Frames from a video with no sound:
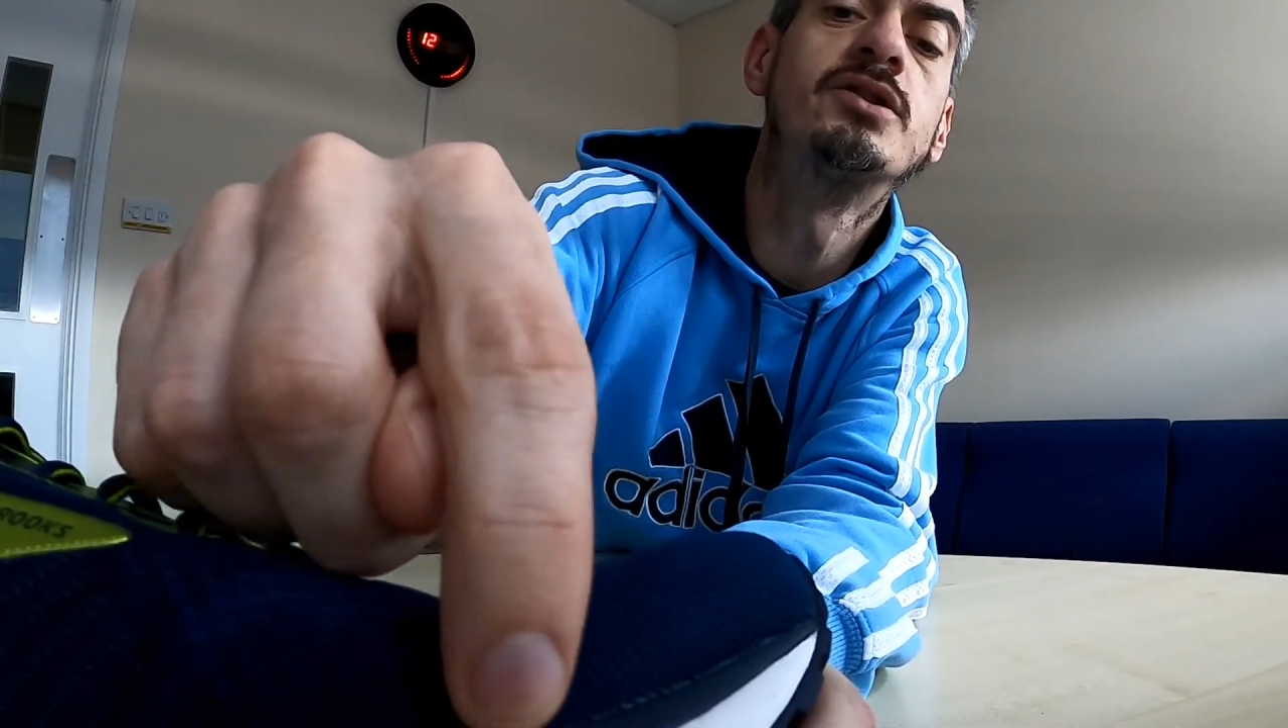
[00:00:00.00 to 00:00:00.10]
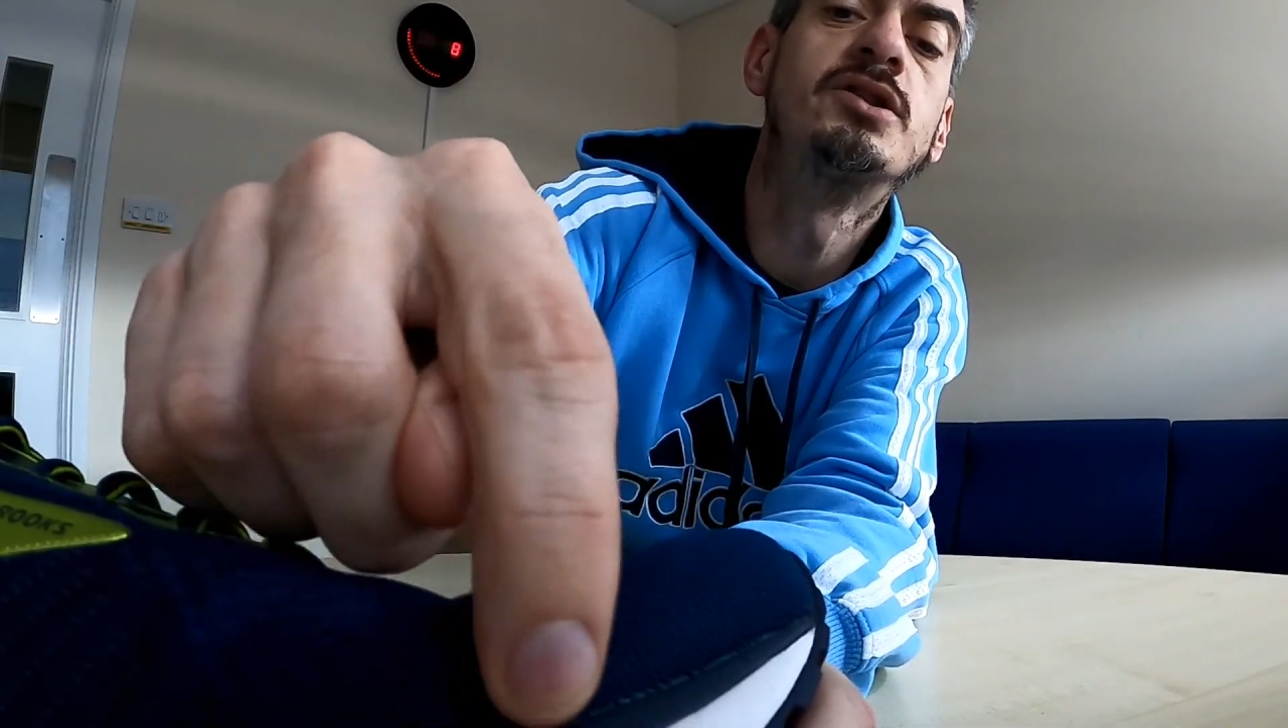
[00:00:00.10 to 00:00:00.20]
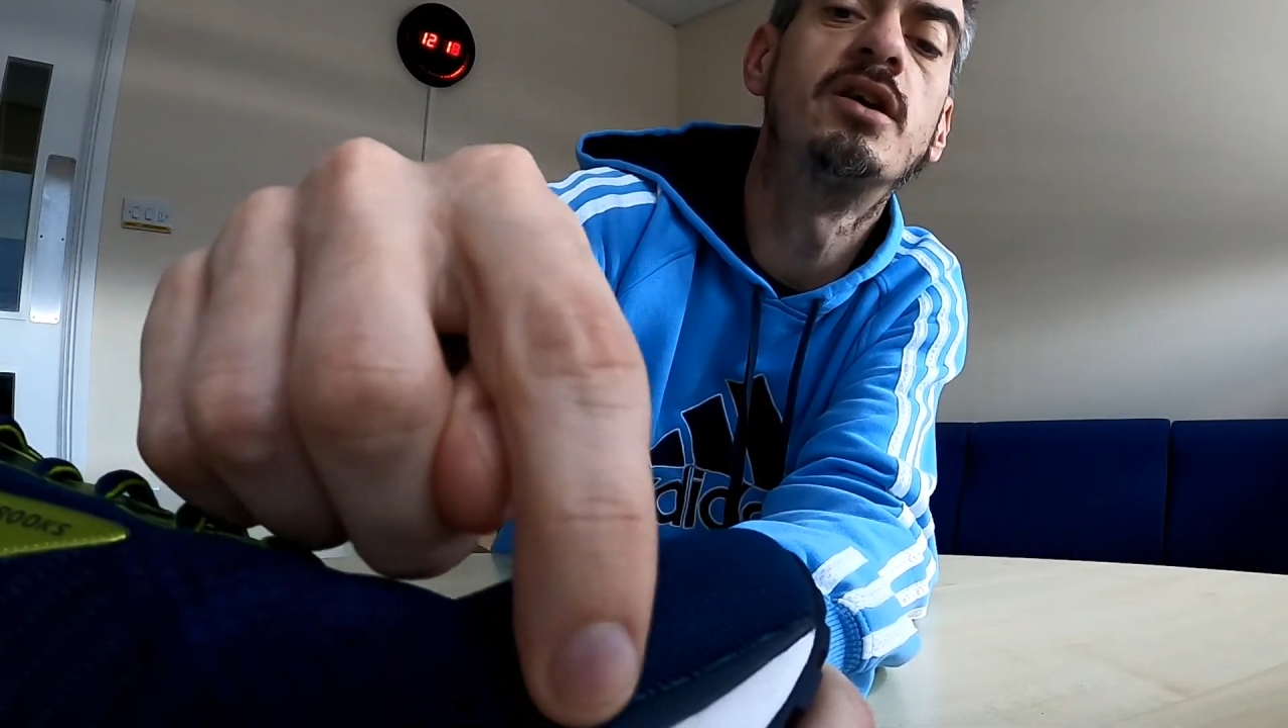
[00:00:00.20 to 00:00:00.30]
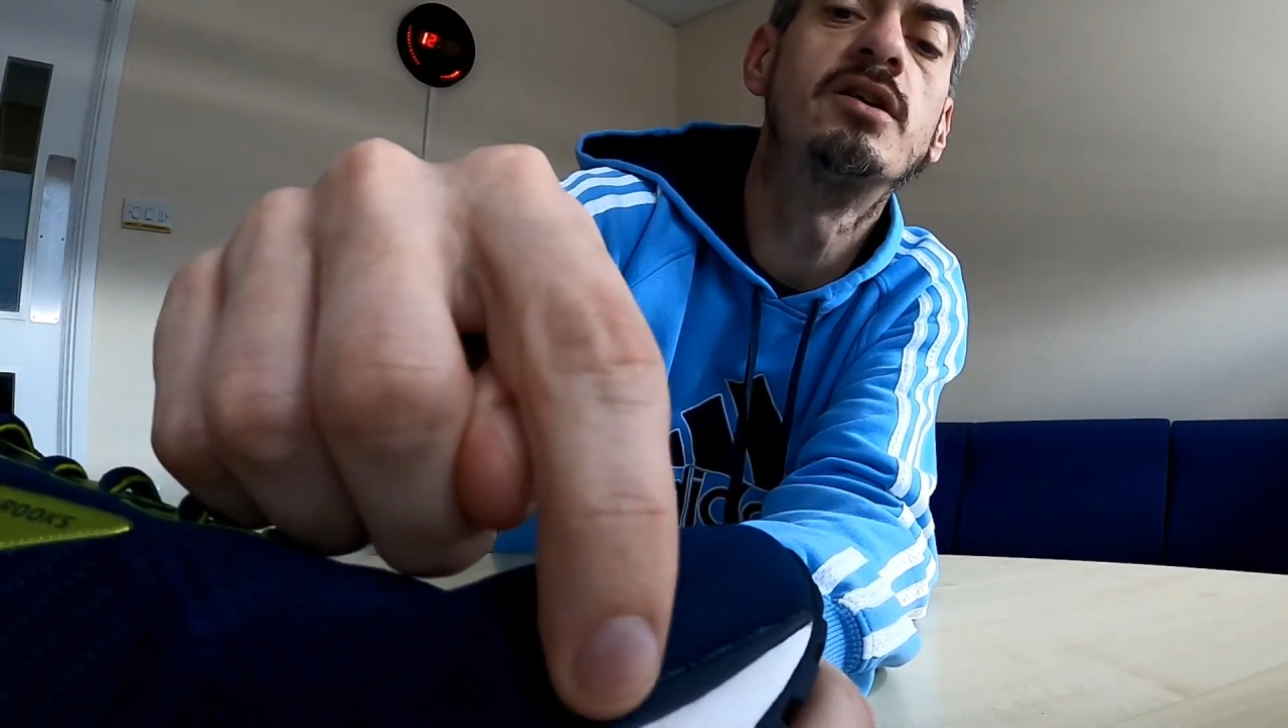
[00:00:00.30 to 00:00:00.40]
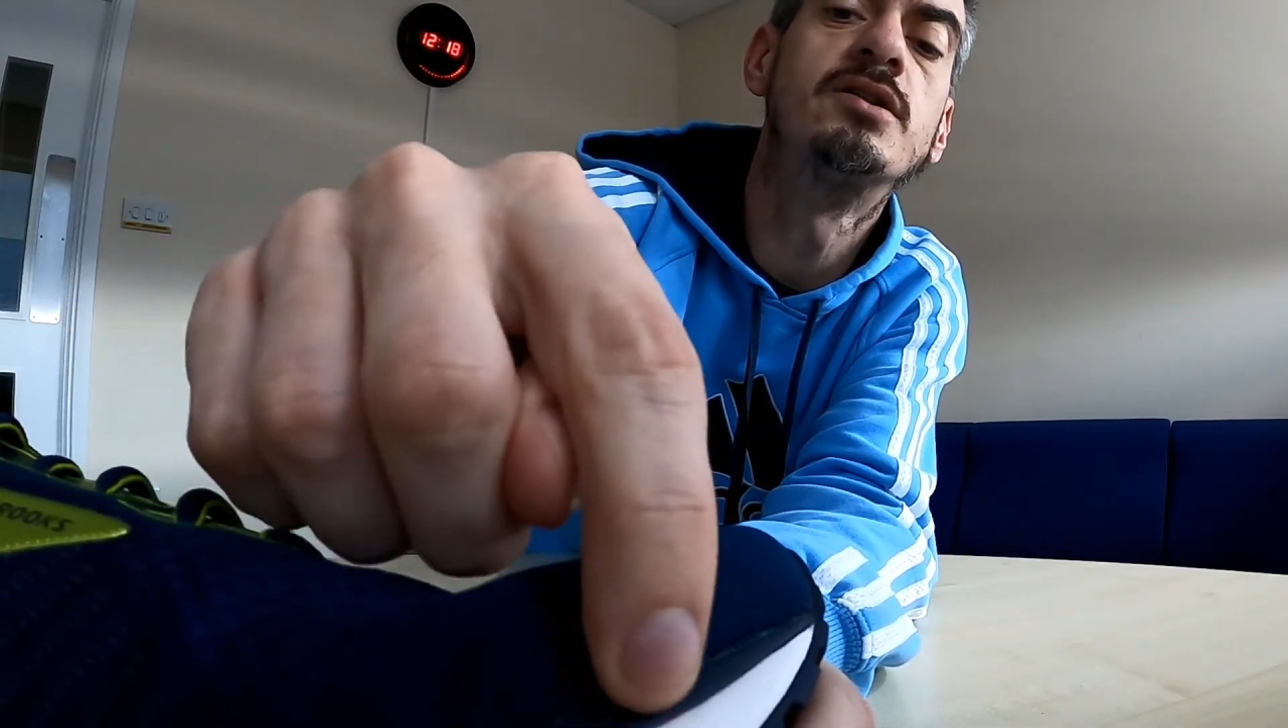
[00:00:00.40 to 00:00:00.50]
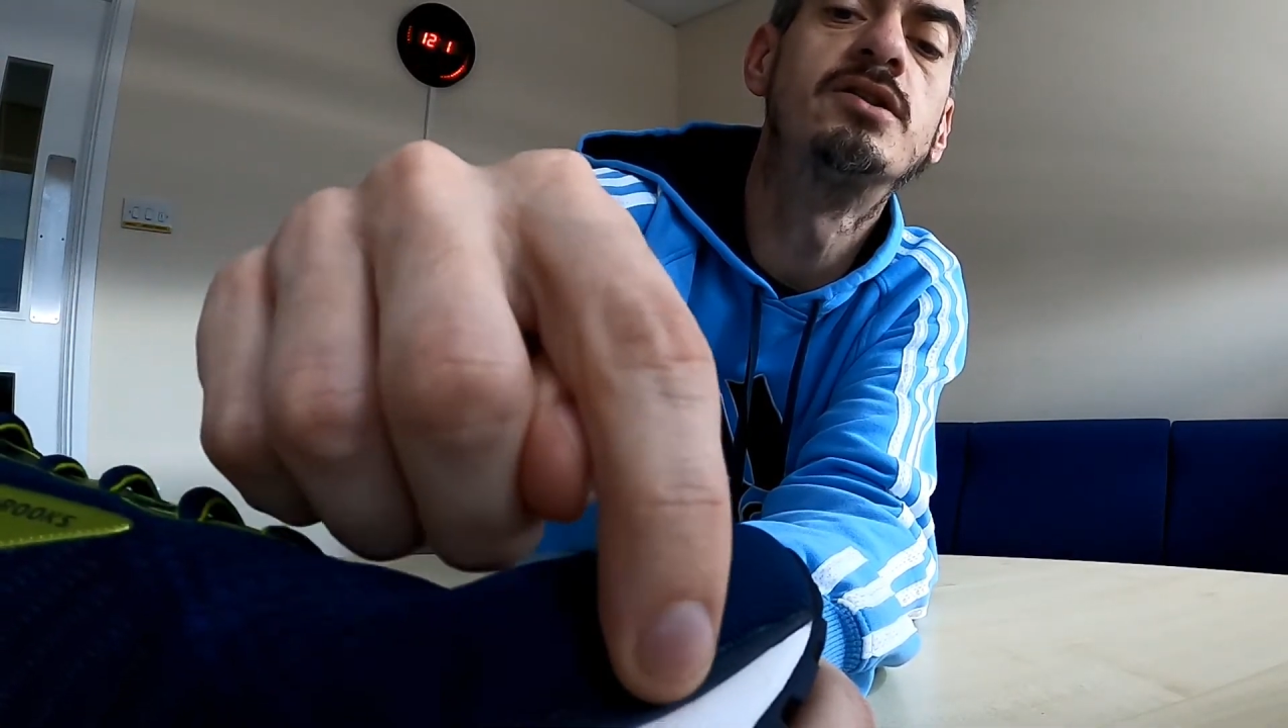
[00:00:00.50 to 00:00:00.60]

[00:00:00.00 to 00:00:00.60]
starting